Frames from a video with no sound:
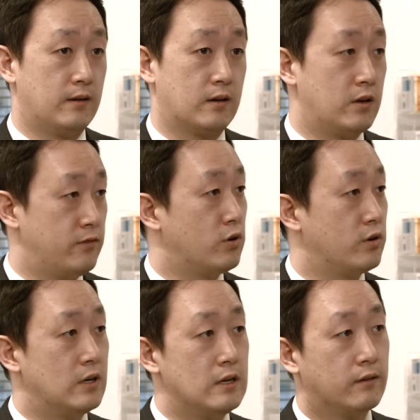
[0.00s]
given her
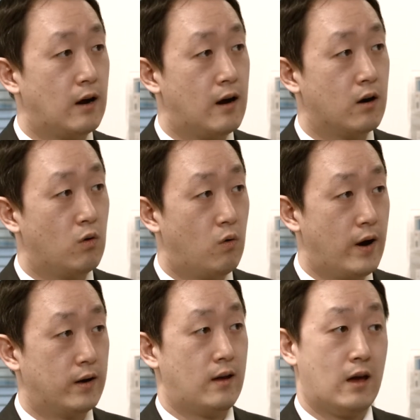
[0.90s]
teeth are
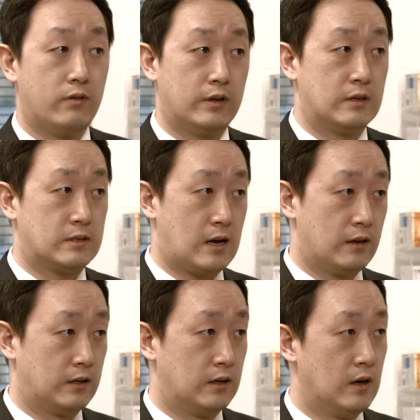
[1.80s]
quite heavily
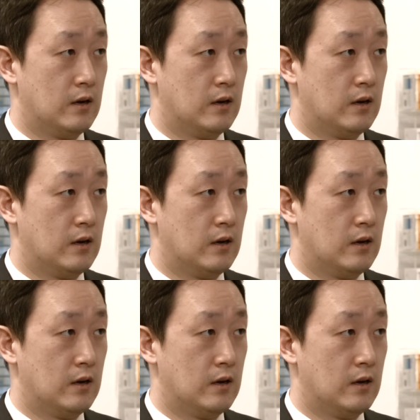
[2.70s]
discolored,